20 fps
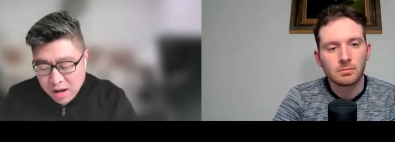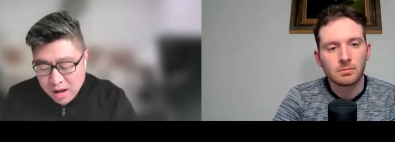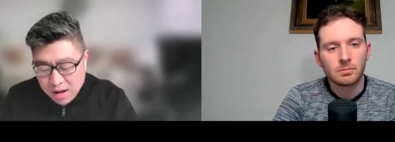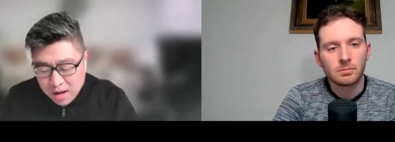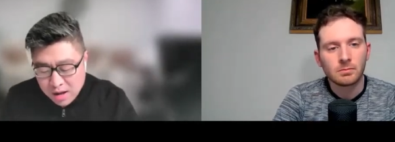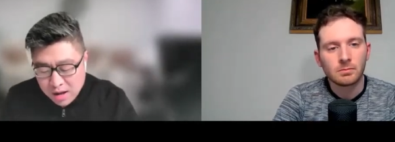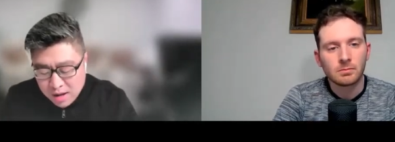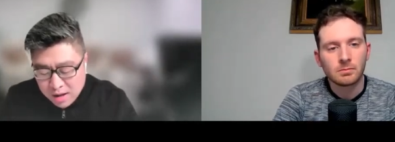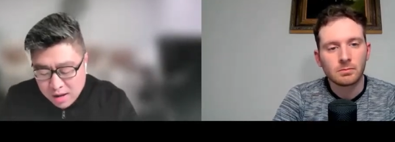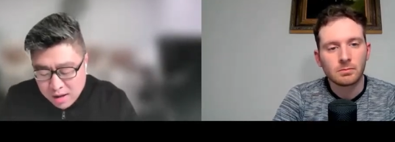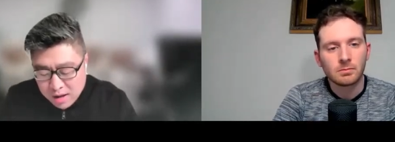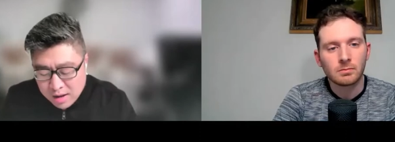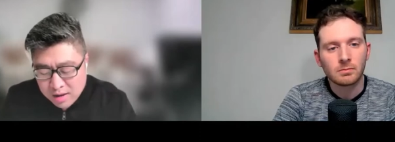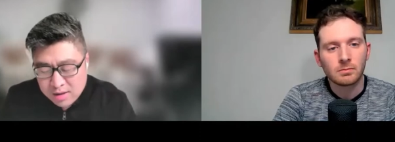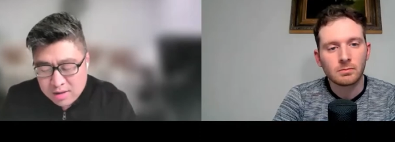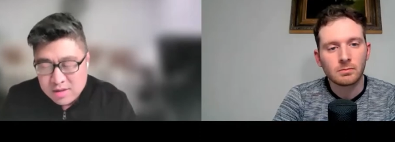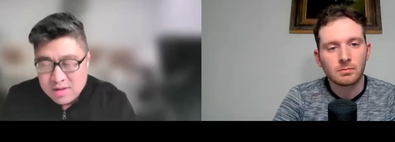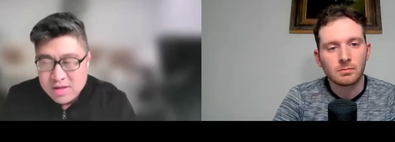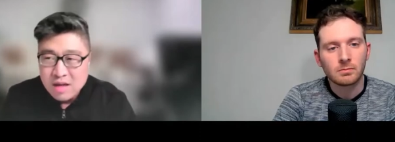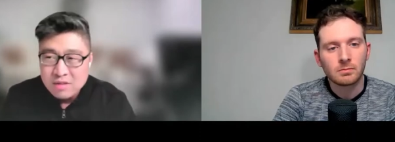Speaker 1: Uh,
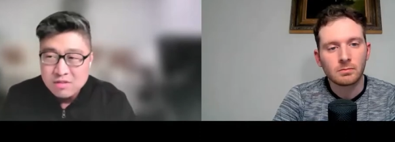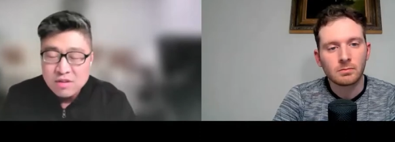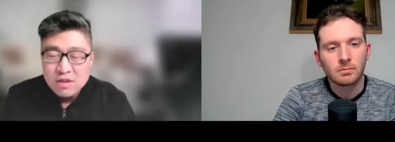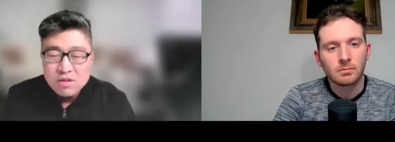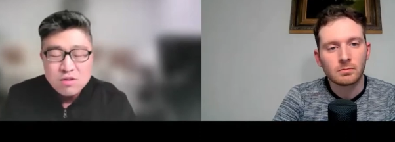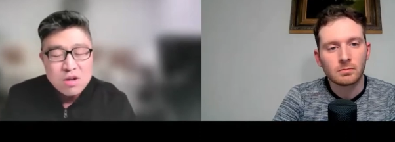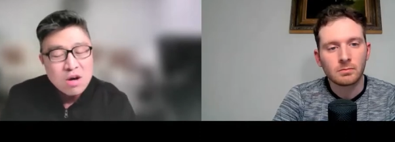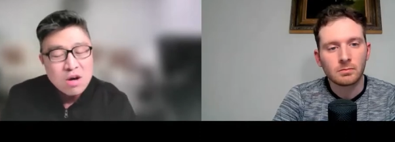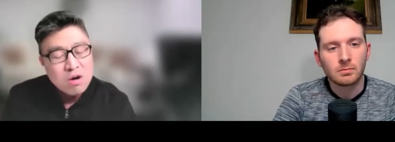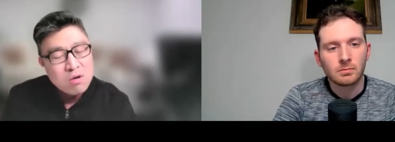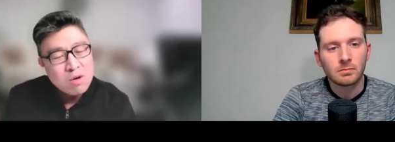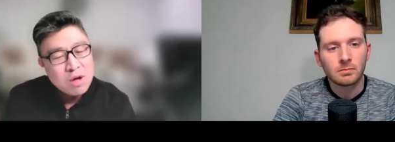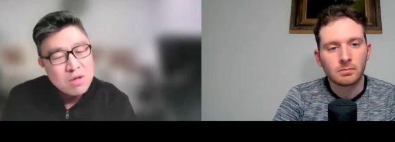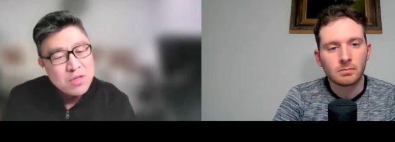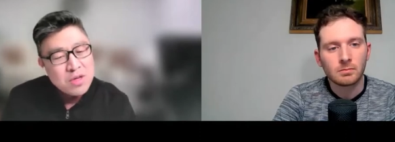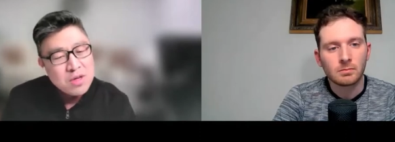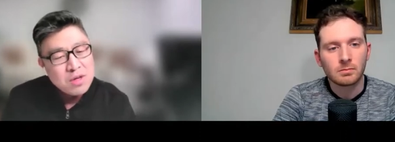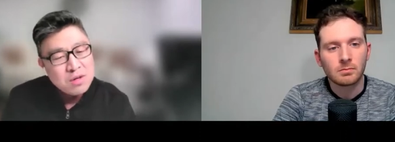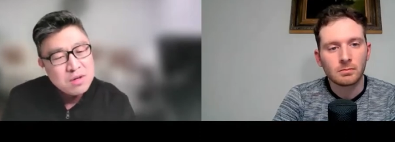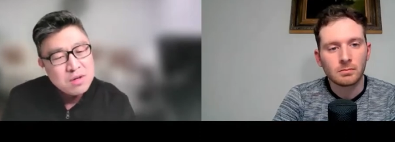yes and no.
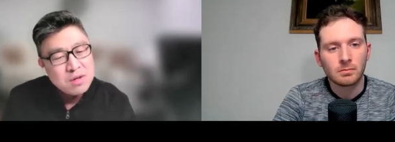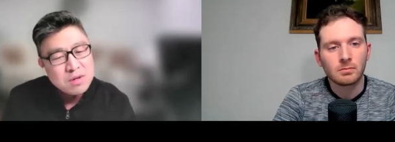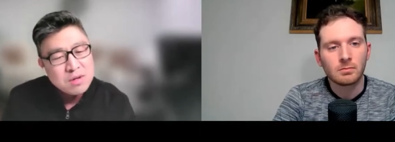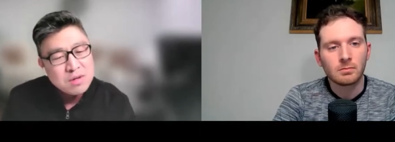I think